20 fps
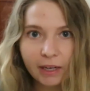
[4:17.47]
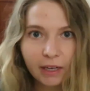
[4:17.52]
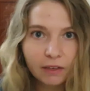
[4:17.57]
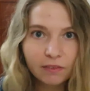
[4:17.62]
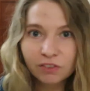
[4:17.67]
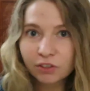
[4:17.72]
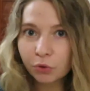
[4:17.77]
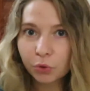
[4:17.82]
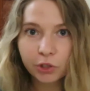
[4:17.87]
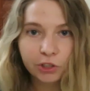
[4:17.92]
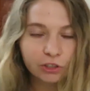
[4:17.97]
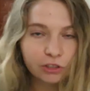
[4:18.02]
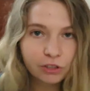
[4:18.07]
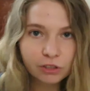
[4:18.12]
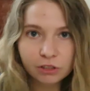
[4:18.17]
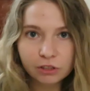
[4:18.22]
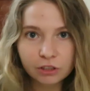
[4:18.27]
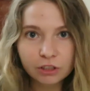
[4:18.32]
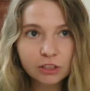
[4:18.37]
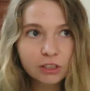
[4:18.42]
I never order
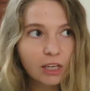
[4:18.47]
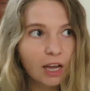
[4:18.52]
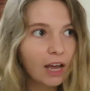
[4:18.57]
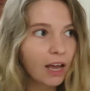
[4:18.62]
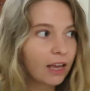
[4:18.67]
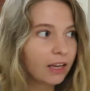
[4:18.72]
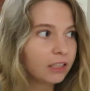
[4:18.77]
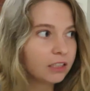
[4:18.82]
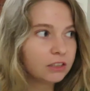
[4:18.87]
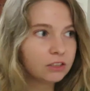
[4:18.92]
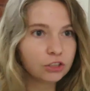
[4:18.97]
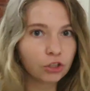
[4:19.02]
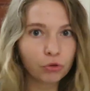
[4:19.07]
dessert. I